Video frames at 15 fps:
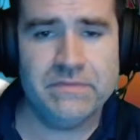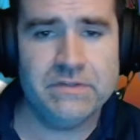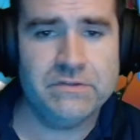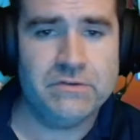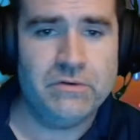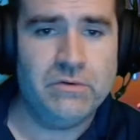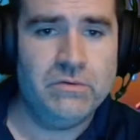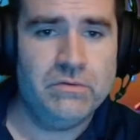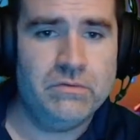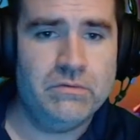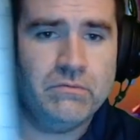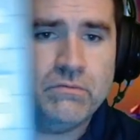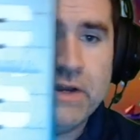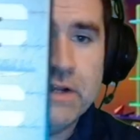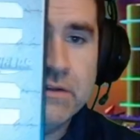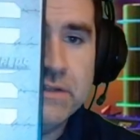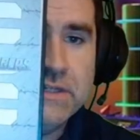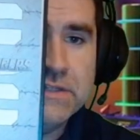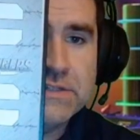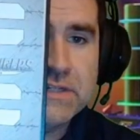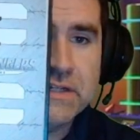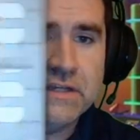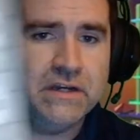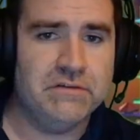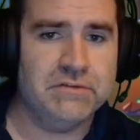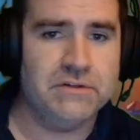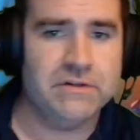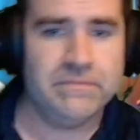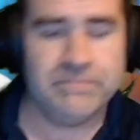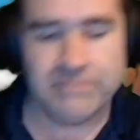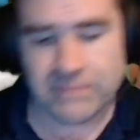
So, right on the inside cover,